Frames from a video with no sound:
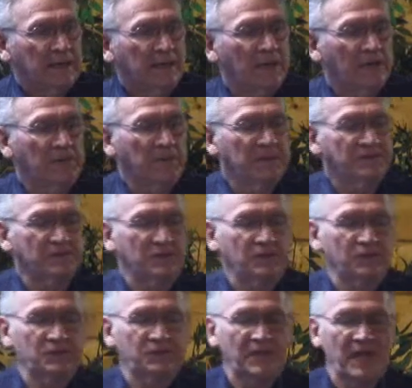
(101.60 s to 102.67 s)
Now, you must
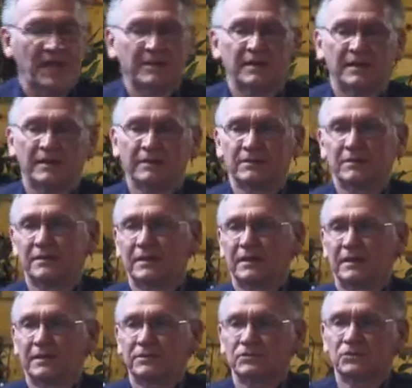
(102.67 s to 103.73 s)
understand that under
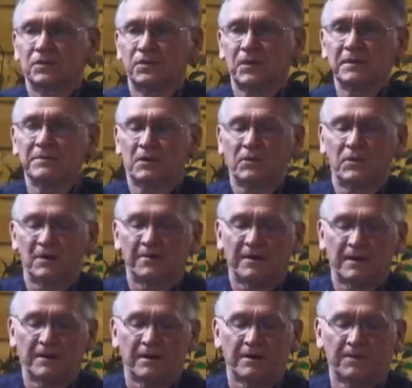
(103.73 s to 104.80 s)
the Supreme Court,
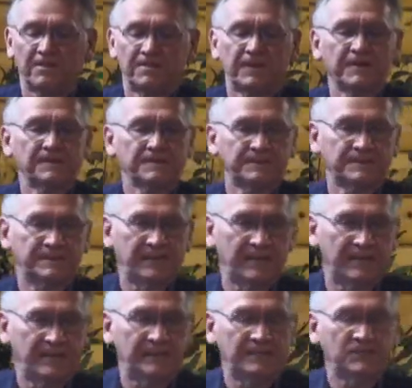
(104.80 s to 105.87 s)
there are
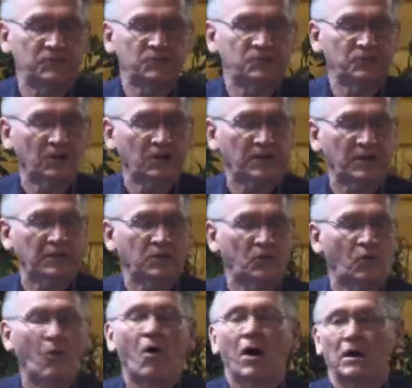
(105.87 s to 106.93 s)
13 circuit
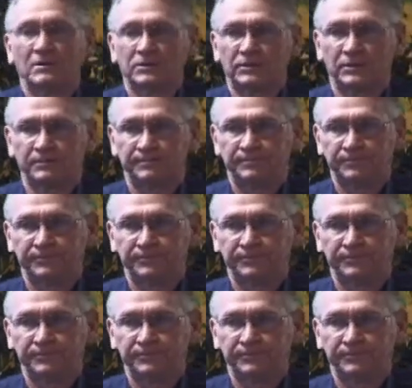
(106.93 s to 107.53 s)
courts,